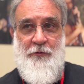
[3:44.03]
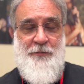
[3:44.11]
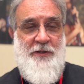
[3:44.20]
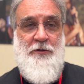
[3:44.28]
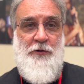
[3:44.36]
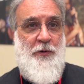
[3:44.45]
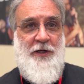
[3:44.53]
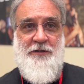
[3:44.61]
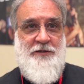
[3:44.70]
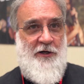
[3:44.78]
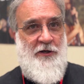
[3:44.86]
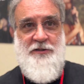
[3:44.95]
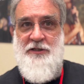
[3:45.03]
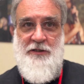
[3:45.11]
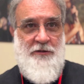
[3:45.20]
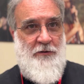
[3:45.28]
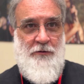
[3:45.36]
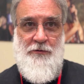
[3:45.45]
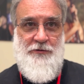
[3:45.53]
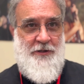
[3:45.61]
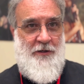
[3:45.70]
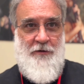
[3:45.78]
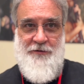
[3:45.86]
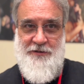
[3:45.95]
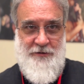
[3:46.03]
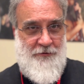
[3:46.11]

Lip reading: would be no Quentin Tarantino's and all these